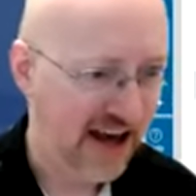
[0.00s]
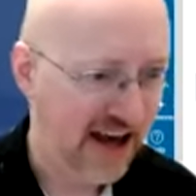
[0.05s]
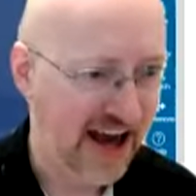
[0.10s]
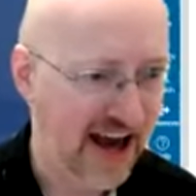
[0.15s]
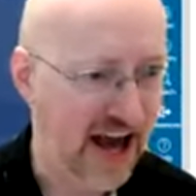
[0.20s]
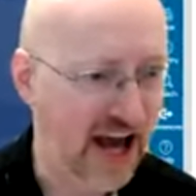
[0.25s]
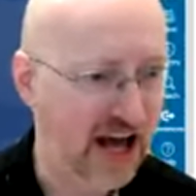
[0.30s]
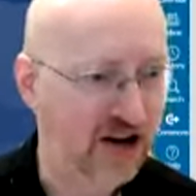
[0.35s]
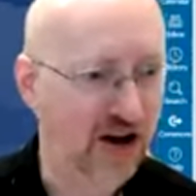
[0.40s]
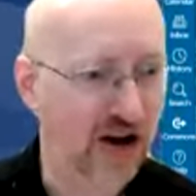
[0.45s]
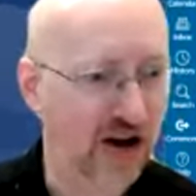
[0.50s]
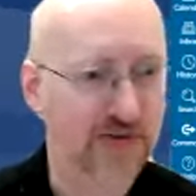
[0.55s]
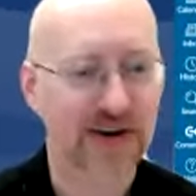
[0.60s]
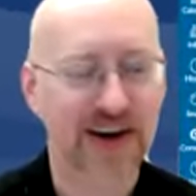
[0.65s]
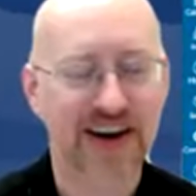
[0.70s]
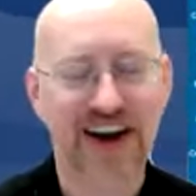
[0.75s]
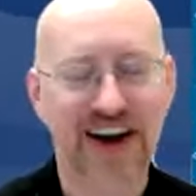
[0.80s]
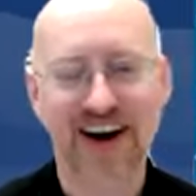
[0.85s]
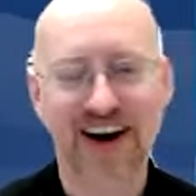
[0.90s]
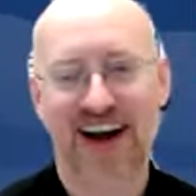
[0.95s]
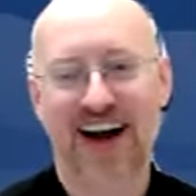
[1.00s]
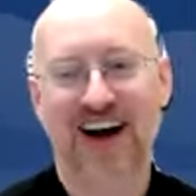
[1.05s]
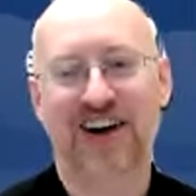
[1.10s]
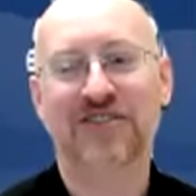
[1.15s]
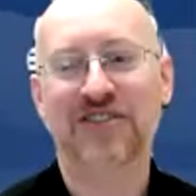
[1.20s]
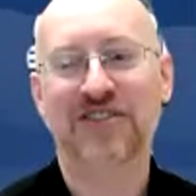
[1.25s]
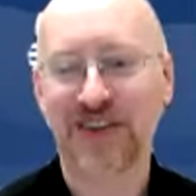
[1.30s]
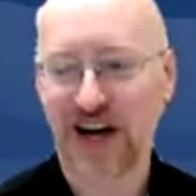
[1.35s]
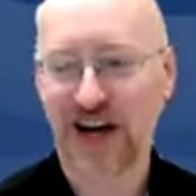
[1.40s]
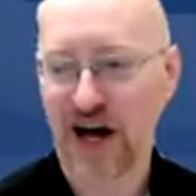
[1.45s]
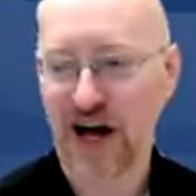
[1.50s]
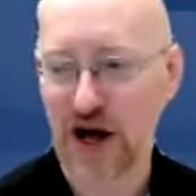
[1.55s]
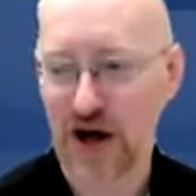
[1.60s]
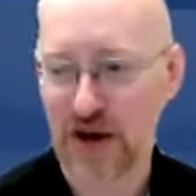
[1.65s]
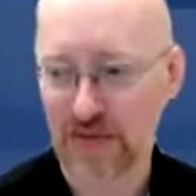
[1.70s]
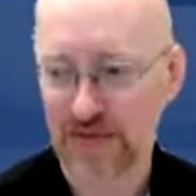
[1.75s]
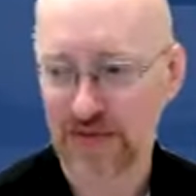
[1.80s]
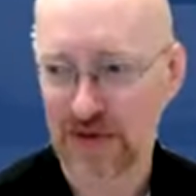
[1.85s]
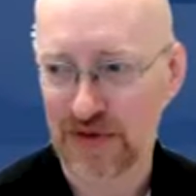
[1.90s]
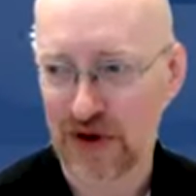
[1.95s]
And I'll figure out
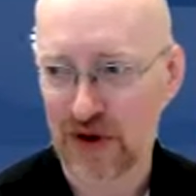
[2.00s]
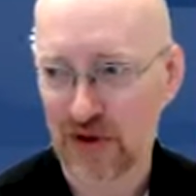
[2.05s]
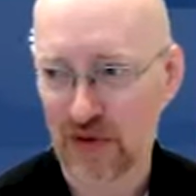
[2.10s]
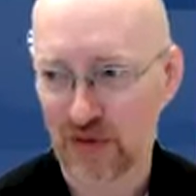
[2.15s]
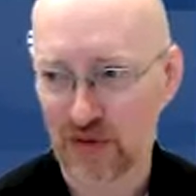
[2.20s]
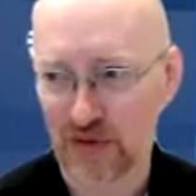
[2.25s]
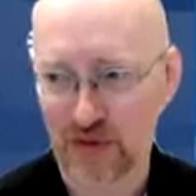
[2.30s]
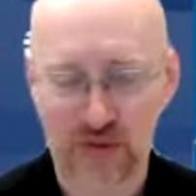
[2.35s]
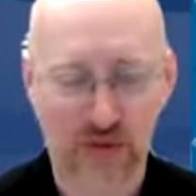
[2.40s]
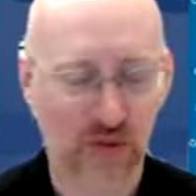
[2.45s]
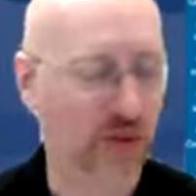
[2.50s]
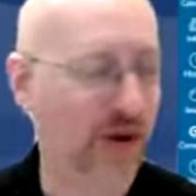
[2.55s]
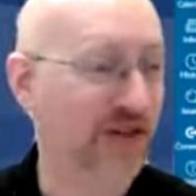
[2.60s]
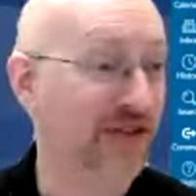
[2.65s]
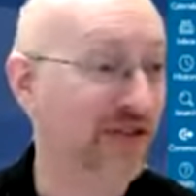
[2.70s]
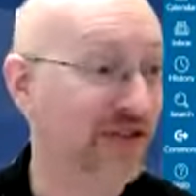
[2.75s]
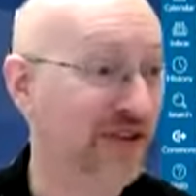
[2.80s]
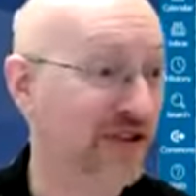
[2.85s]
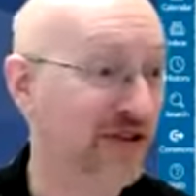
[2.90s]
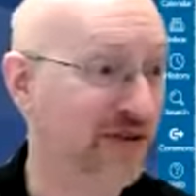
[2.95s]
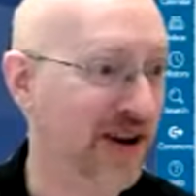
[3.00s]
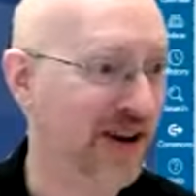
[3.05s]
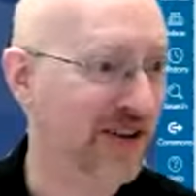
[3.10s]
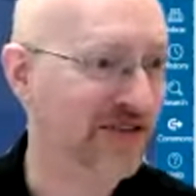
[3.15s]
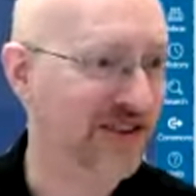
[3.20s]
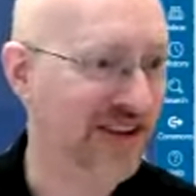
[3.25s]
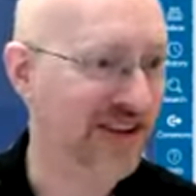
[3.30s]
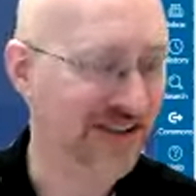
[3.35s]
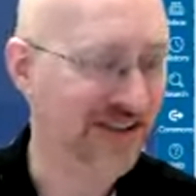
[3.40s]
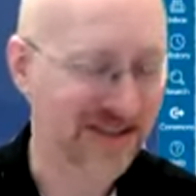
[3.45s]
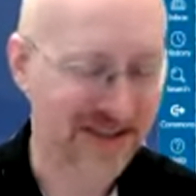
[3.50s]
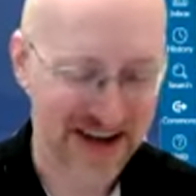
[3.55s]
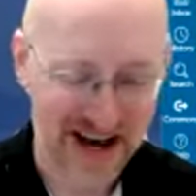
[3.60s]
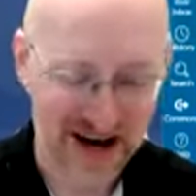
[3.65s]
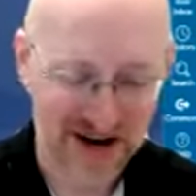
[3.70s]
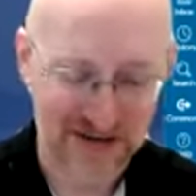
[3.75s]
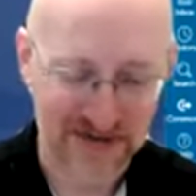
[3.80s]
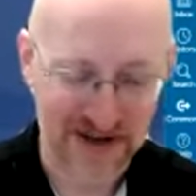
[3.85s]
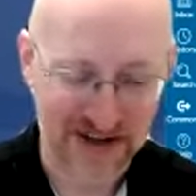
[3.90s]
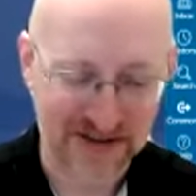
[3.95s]
what the situation is and
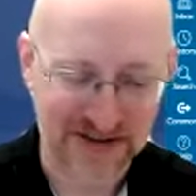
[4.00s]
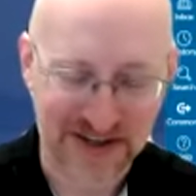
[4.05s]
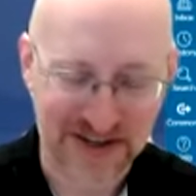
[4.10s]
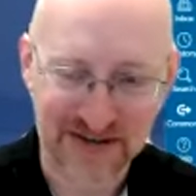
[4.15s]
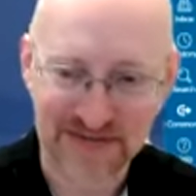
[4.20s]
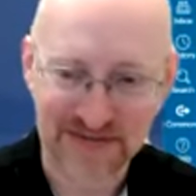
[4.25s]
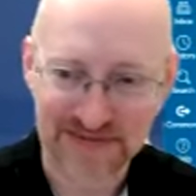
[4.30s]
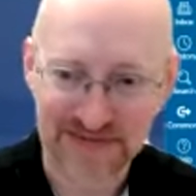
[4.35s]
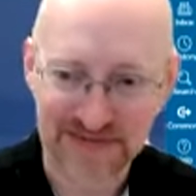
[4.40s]
how to fix it.